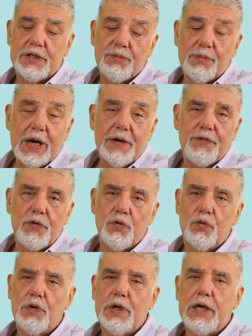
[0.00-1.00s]
In my
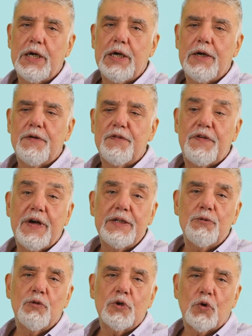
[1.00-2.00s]
view,
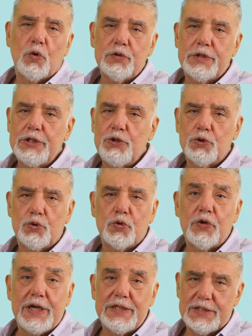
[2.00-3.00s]
Fed will continue to
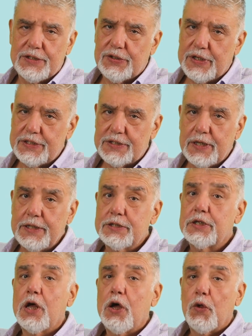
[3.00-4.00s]
raise interest rates